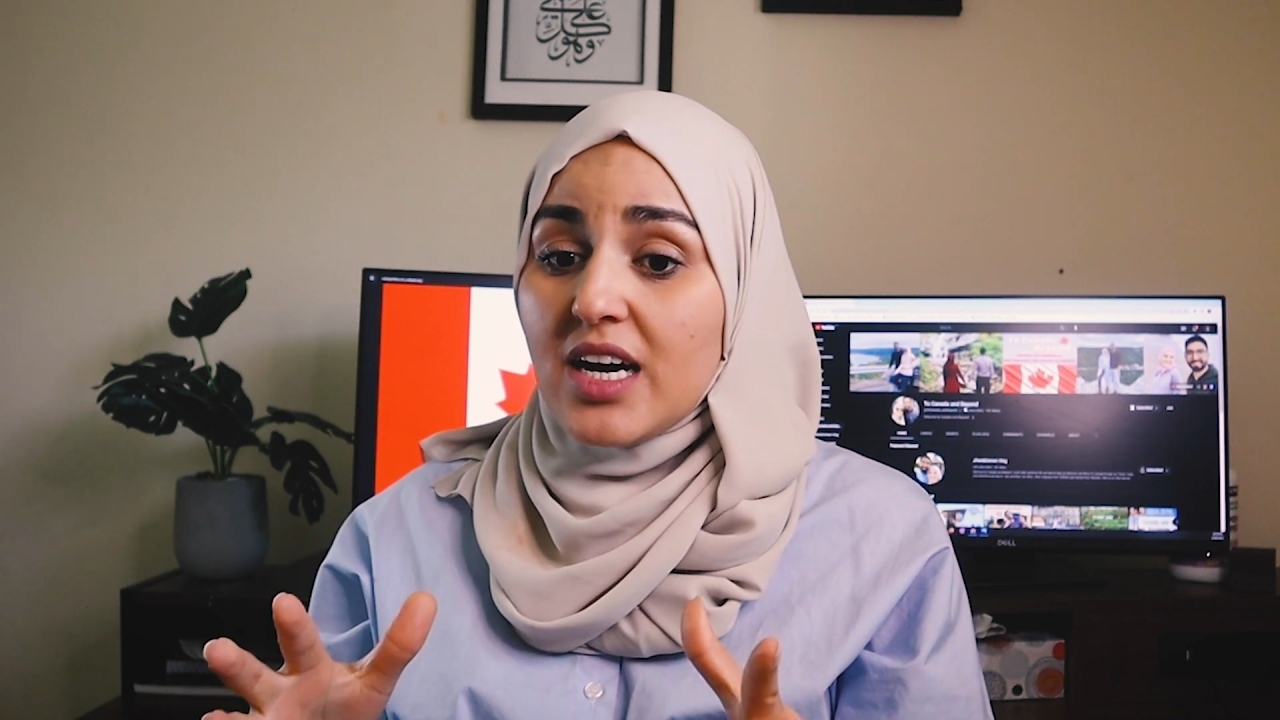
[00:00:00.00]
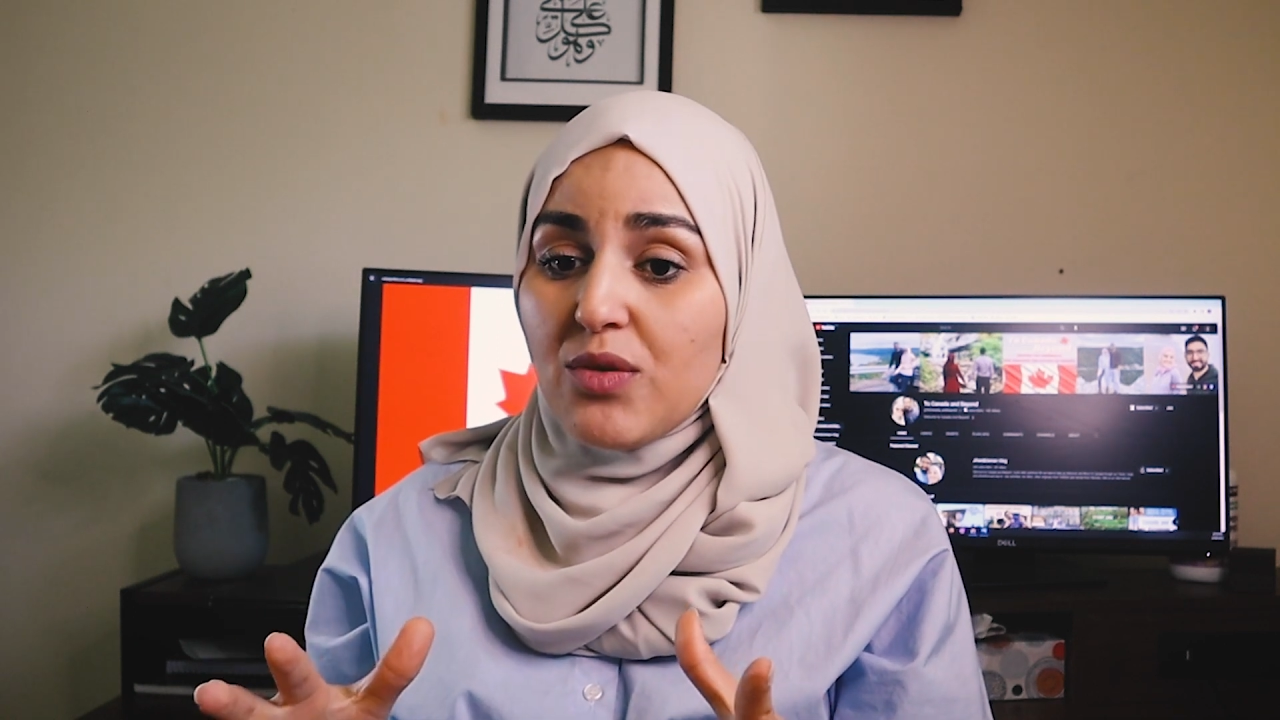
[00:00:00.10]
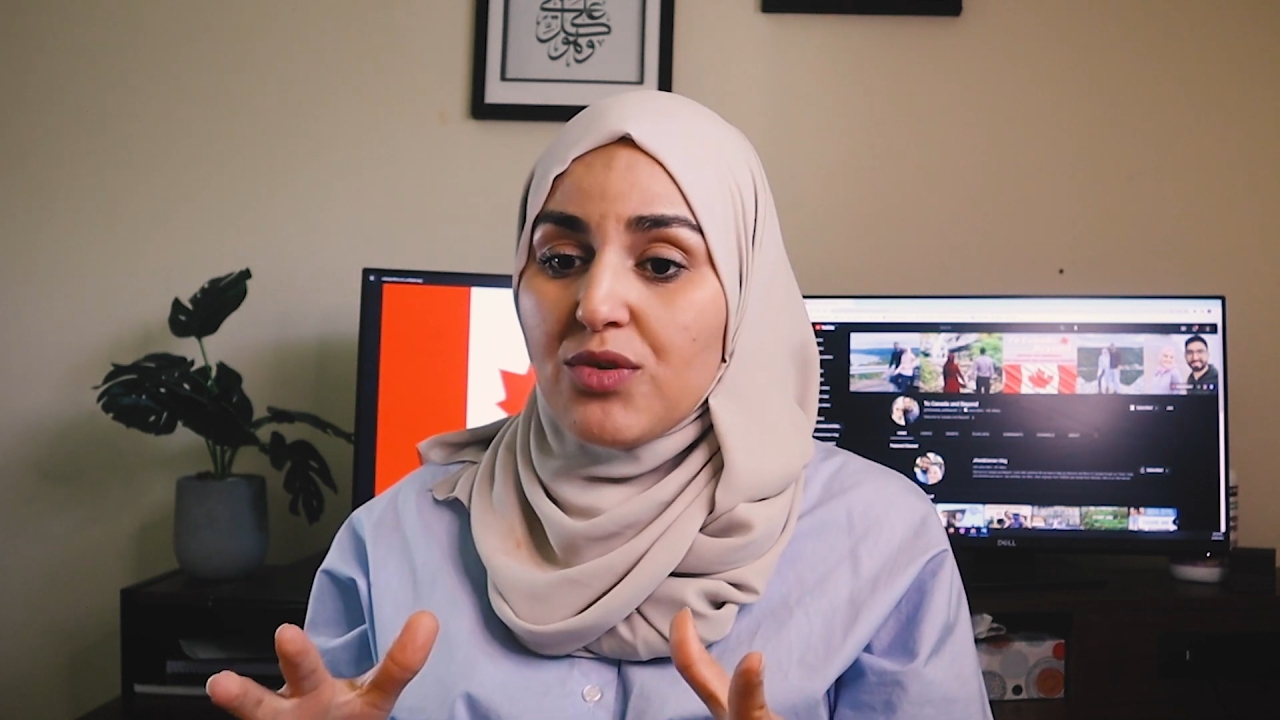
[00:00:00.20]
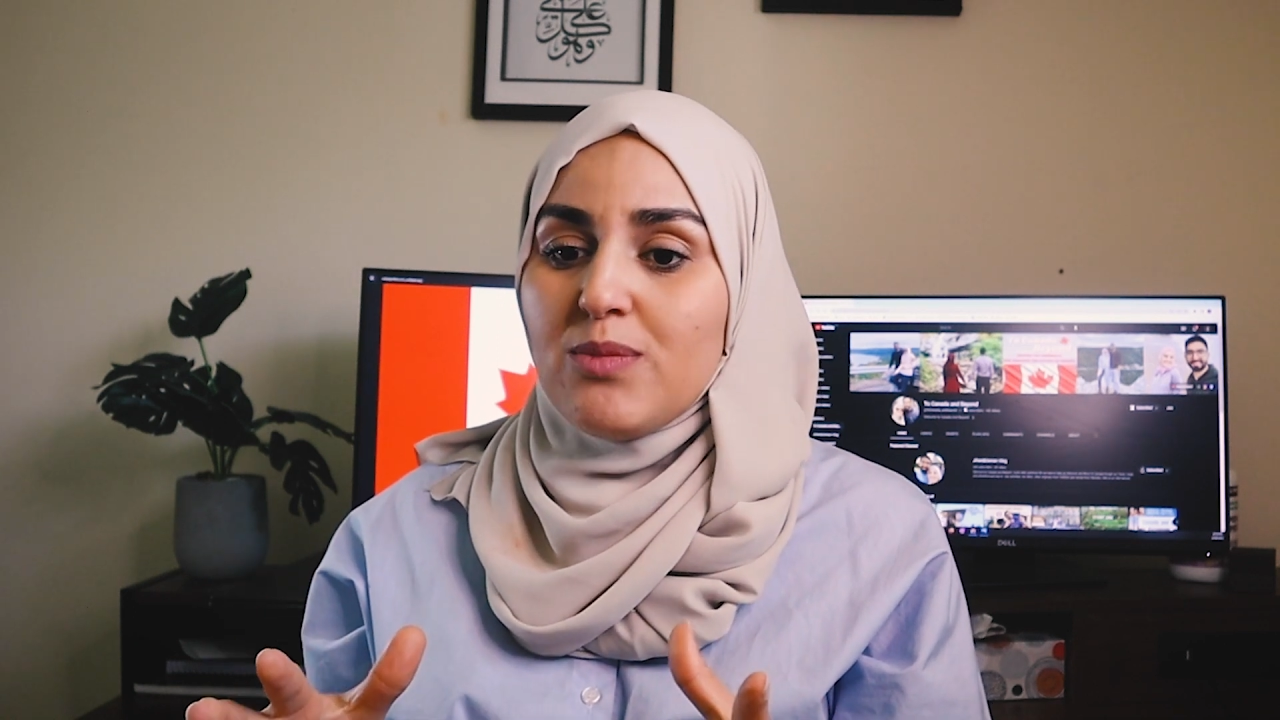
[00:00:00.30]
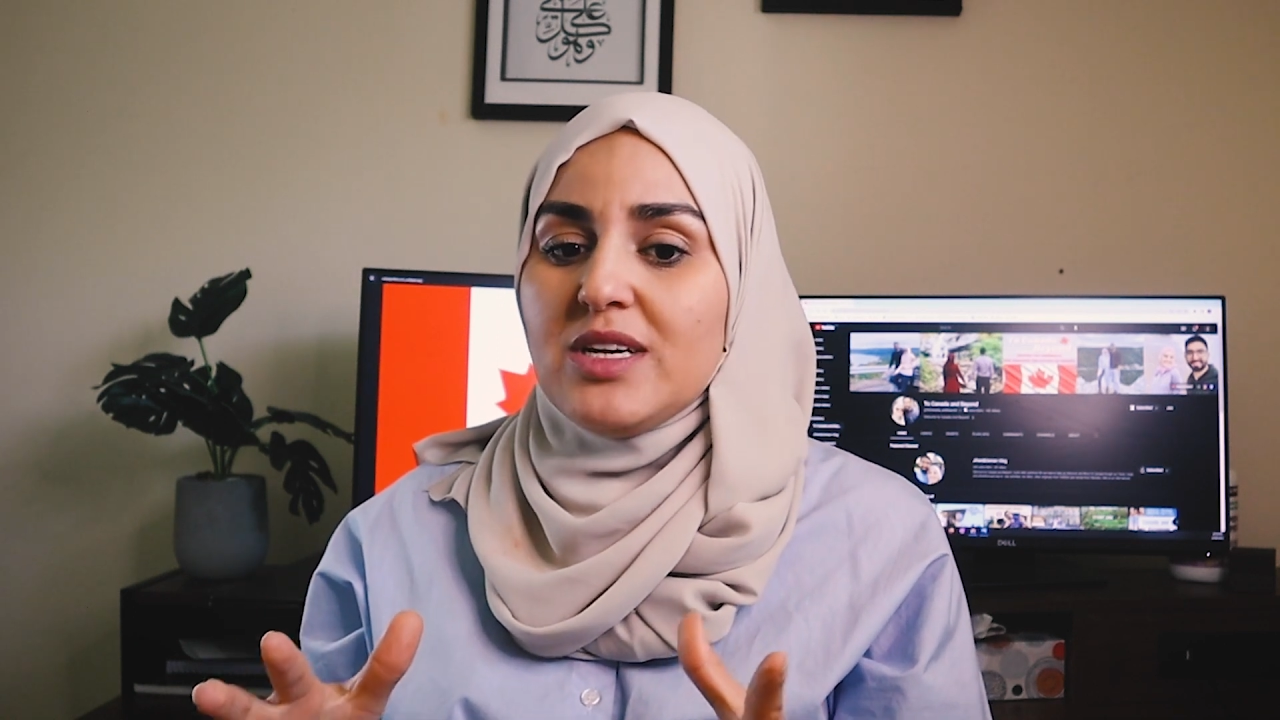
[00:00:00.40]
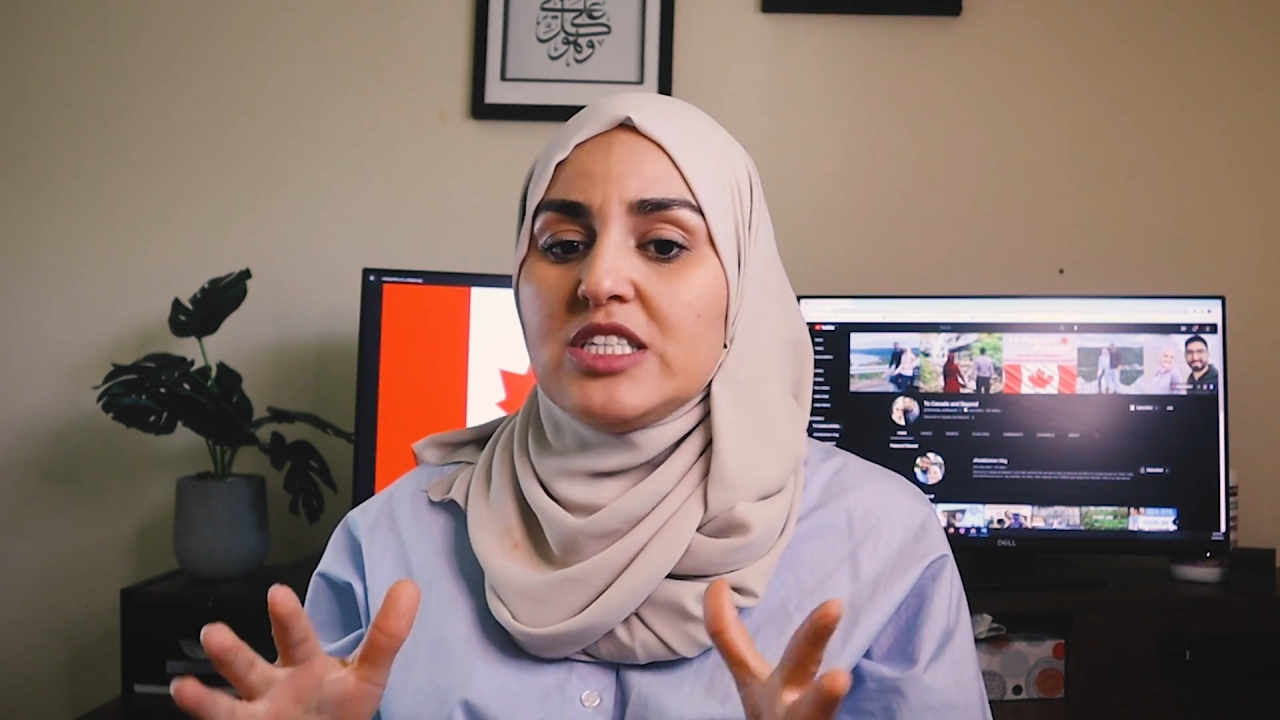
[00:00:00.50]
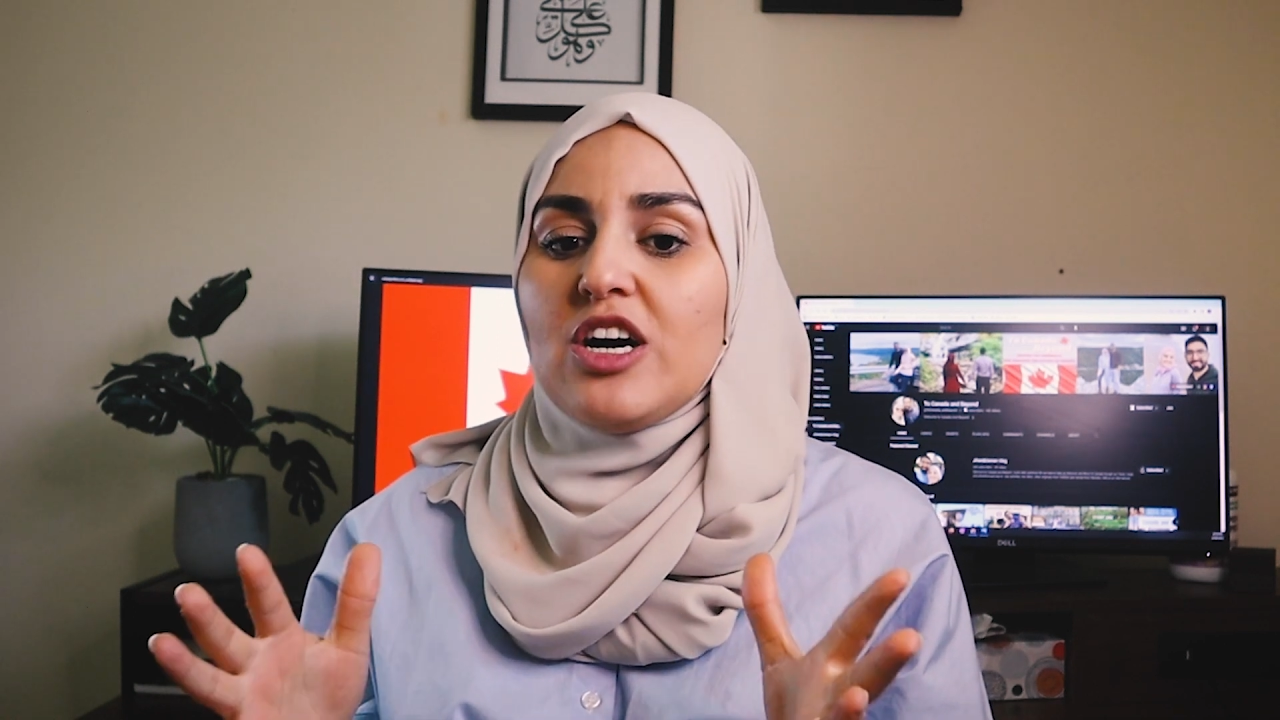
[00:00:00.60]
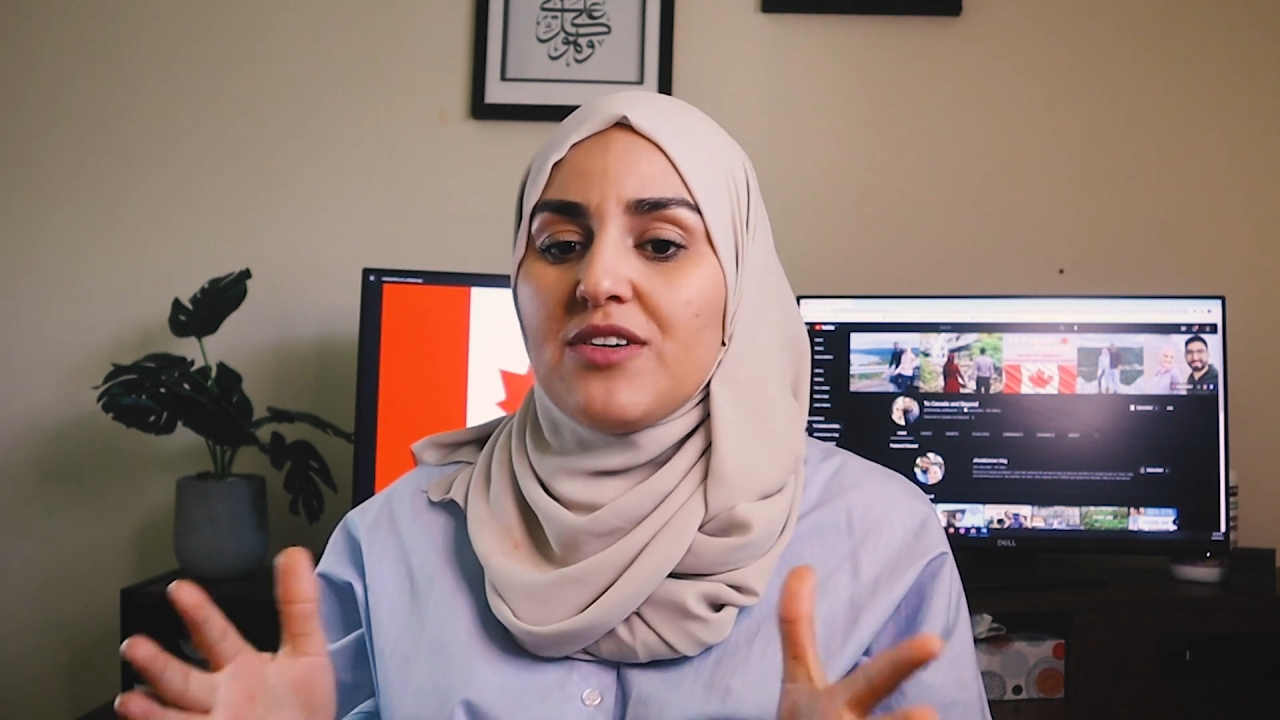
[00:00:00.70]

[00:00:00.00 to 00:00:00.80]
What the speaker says: government